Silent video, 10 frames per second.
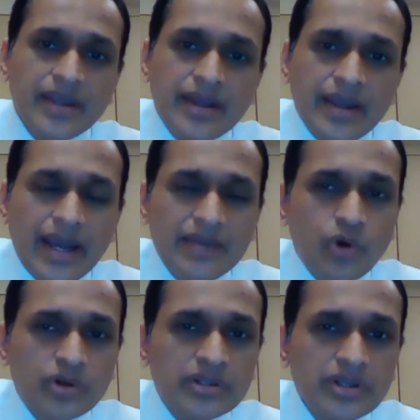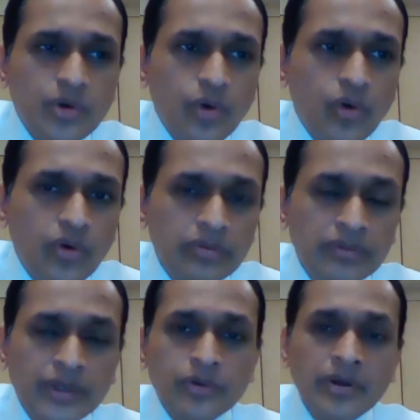and what are the
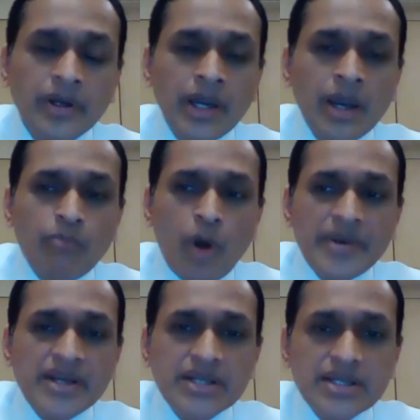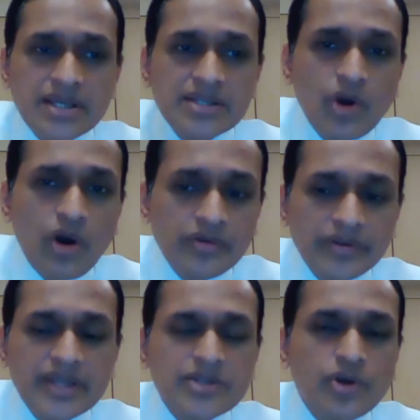morbidities he's got,
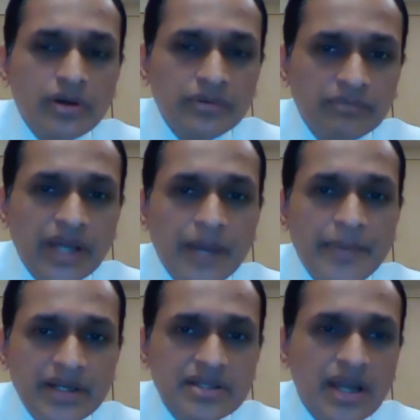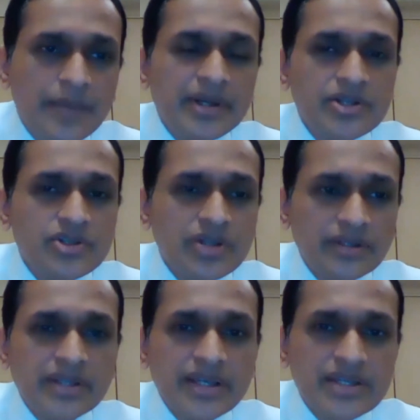whether he's got diabetes, hypertension,
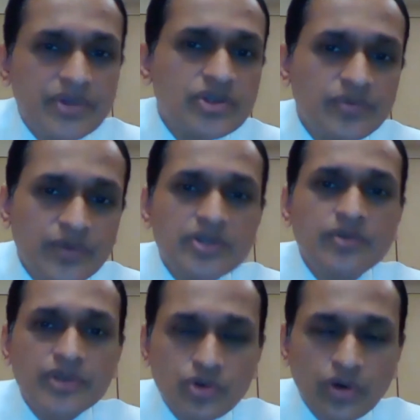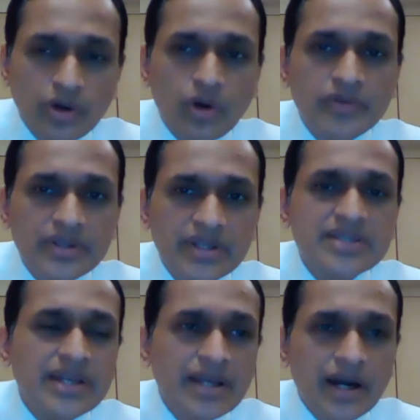other things which go along with
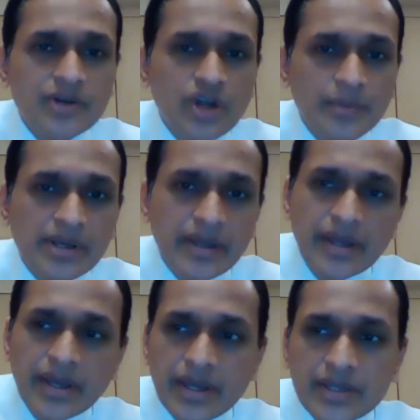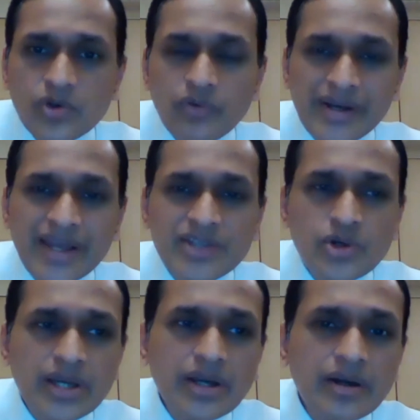this, any heart trouble. So one has to
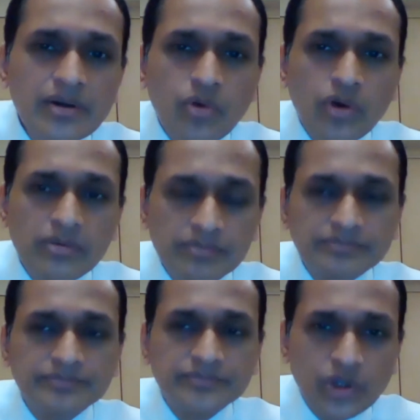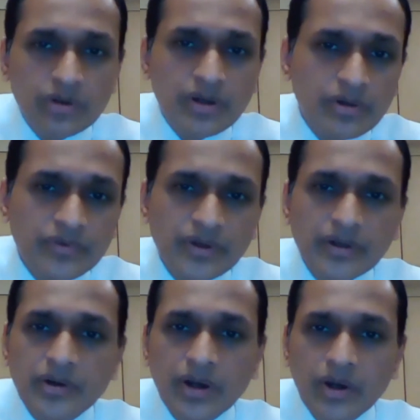take a whole, kind of
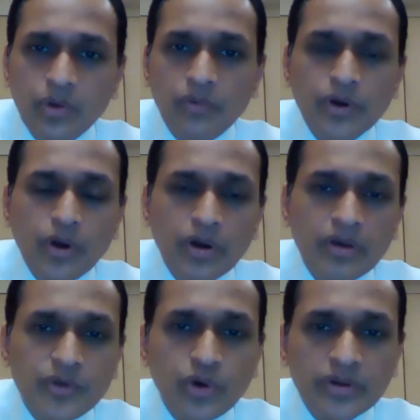a overall view on